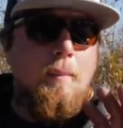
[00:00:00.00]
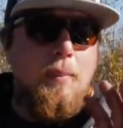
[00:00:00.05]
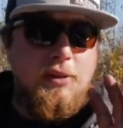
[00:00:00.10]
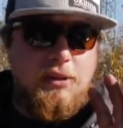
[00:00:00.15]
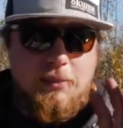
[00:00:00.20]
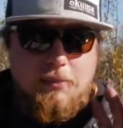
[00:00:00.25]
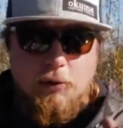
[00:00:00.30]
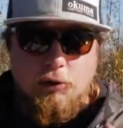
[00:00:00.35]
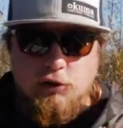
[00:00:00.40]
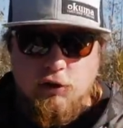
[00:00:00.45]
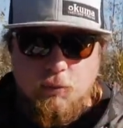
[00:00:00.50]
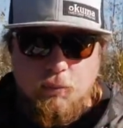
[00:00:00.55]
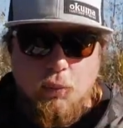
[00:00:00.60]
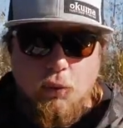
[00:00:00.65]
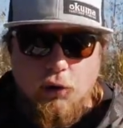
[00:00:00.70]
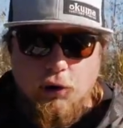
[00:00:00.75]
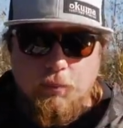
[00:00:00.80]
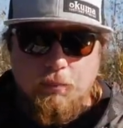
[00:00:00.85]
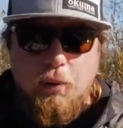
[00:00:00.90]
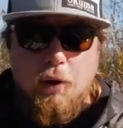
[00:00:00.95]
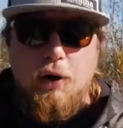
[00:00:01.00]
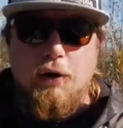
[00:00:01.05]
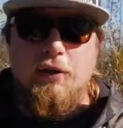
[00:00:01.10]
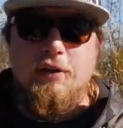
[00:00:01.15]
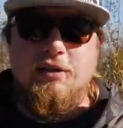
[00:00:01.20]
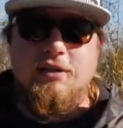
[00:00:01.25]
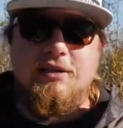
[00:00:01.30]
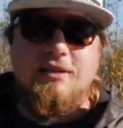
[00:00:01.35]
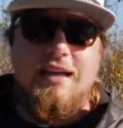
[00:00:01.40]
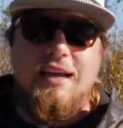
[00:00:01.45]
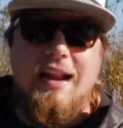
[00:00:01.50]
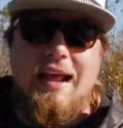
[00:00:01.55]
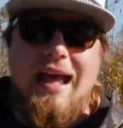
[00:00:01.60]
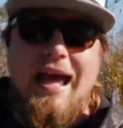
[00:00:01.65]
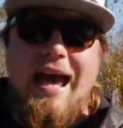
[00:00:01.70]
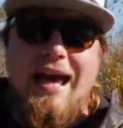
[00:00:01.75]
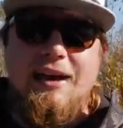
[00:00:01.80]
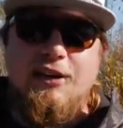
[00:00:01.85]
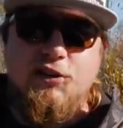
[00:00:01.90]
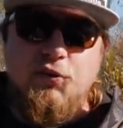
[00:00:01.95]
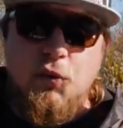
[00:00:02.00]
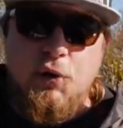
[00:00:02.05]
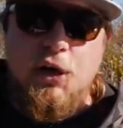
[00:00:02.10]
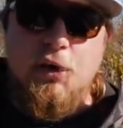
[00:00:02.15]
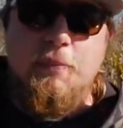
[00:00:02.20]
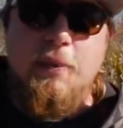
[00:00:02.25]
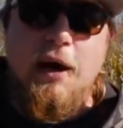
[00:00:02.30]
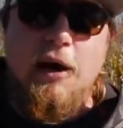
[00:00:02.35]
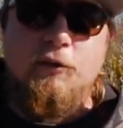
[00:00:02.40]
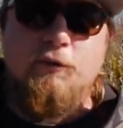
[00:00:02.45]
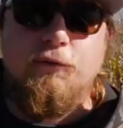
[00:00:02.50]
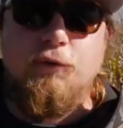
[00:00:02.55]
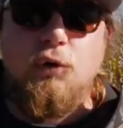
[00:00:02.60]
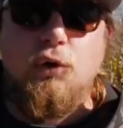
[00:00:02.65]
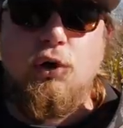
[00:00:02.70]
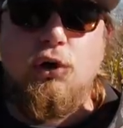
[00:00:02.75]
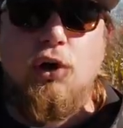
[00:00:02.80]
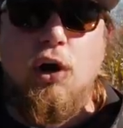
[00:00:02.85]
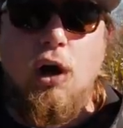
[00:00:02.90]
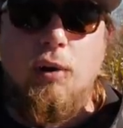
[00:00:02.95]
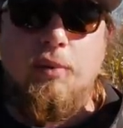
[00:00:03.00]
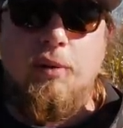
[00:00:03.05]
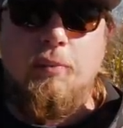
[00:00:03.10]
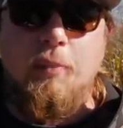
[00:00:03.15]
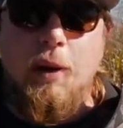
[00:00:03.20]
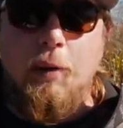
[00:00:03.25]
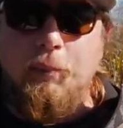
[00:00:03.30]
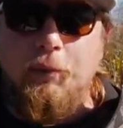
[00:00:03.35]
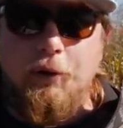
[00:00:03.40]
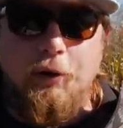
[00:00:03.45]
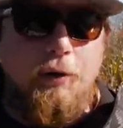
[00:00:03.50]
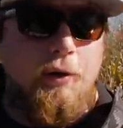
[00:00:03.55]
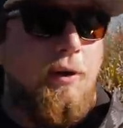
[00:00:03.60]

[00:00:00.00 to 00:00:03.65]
But the most important part of this is that I add a 20-pound fluorocarbon bumper.